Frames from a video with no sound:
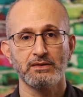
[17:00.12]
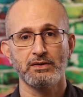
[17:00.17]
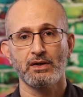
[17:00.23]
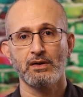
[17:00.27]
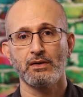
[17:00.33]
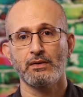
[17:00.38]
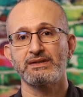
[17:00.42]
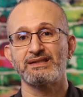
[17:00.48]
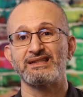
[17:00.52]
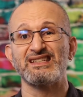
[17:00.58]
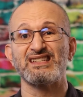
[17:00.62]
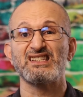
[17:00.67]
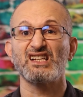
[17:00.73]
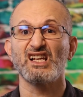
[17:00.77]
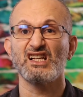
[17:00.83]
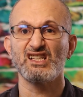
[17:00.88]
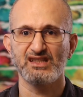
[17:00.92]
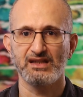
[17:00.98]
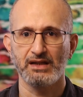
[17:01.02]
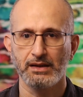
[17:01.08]

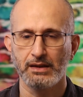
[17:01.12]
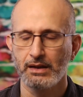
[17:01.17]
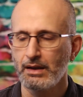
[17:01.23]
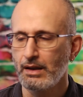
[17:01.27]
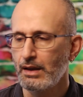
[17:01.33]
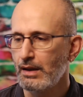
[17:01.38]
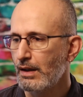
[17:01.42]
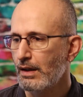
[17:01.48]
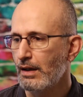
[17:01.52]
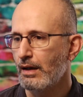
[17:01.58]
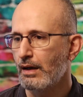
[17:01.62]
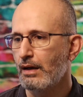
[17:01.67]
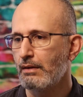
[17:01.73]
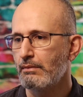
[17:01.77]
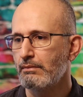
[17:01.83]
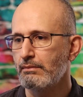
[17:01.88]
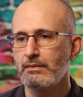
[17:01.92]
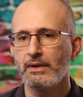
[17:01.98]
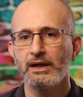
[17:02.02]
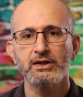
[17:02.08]
disgusting,
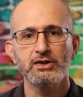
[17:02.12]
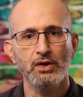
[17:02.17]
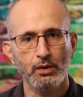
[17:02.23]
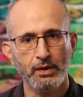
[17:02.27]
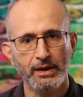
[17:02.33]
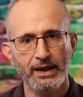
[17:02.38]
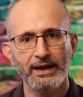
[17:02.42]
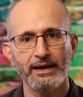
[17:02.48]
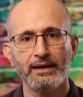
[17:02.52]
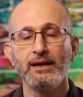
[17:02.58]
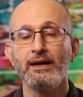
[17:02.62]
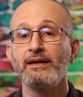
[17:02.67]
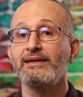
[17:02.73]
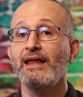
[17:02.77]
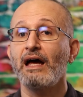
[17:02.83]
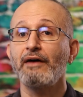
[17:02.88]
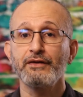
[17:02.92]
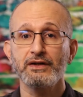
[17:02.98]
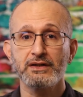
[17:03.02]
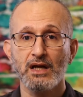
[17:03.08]
it's okay.
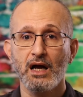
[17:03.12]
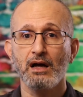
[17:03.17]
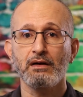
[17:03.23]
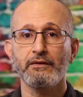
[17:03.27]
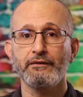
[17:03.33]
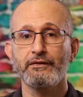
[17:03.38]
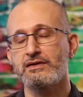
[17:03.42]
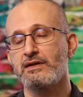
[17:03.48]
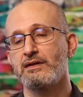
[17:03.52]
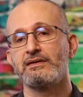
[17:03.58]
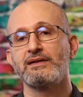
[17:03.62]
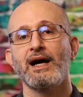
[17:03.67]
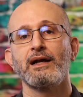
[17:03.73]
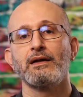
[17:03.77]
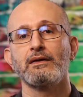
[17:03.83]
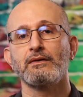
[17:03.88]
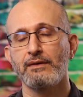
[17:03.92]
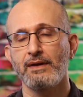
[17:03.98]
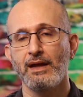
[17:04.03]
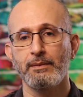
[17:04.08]
That photographer is
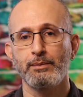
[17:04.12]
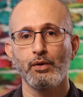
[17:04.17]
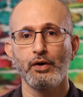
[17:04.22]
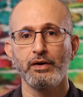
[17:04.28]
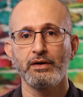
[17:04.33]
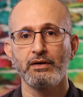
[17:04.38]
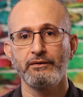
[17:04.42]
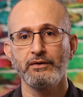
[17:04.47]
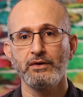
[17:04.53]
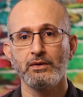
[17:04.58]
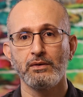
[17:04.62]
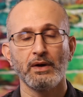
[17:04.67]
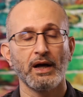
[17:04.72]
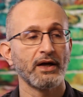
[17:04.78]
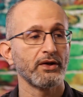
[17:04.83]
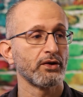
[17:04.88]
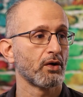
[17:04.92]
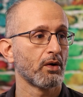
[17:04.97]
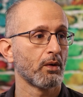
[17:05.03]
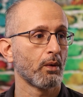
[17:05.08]
entitled to that point of view.
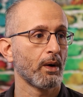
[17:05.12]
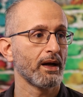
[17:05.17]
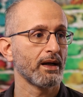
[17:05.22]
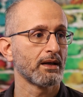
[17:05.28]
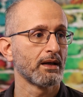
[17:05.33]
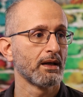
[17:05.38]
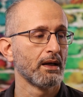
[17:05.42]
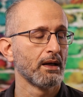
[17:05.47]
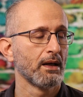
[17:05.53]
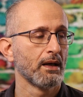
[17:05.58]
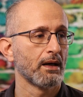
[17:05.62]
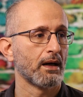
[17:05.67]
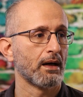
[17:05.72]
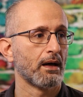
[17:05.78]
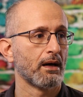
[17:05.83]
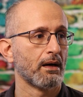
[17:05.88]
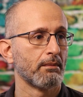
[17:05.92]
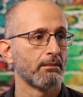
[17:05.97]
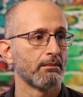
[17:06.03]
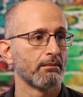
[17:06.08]
And you know what?
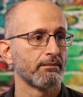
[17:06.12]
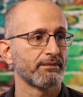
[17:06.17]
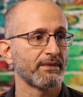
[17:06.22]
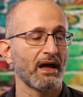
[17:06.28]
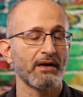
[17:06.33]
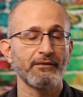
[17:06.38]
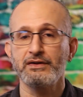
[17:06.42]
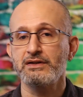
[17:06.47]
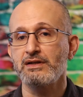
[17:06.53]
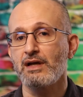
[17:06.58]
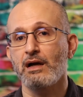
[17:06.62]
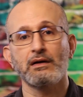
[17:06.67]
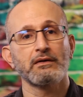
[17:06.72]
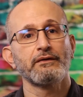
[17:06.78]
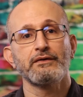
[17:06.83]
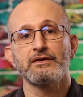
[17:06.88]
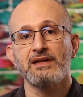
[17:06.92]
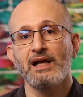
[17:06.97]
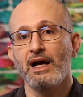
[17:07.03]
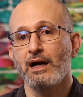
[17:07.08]
That
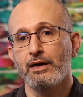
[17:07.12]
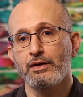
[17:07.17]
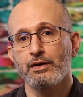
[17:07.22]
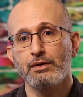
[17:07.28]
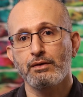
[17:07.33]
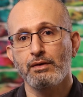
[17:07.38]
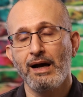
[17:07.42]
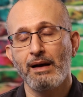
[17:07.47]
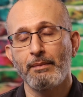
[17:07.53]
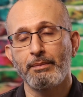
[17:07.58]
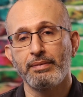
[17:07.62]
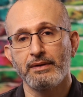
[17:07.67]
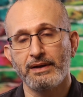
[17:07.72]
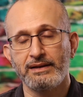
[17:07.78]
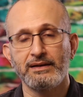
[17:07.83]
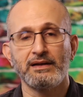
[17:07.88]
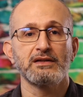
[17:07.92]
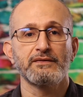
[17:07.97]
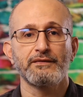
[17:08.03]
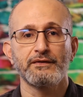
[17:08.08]
photographer is not going to crop.
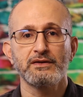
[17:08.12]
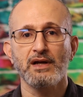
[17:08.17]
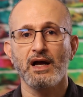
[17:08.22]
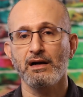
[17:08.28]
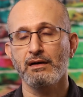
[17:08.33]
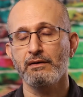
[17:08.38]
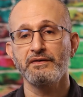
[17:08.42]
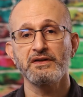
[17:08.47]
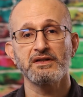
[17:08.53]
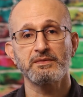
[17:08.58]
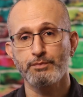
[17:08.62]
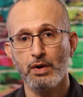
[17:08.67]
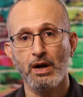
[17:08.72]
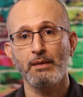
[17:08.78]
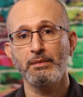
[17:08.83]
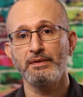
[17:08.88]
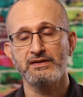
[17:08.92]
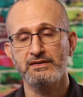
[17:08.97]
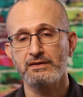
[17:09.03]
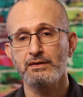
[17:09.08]
And his photography is
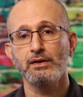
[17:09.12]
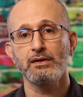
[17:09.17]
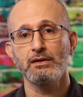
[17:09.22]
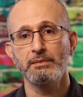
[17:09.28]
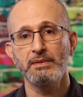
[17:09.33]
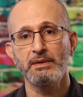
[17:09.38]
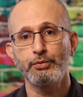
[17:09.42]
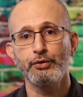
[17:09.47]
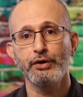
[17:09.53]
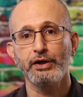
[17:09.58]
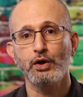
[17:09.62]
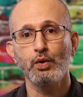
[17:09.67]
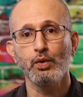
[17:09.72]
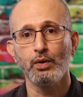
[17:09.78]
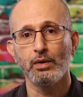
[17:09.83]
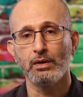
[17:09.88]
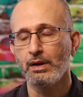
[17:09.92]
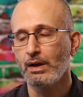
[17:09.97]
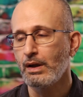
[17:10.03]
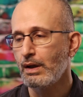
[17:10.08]
probably still going to be pretty
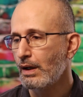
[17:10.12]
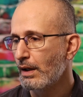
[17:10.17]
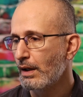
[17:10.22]
cool.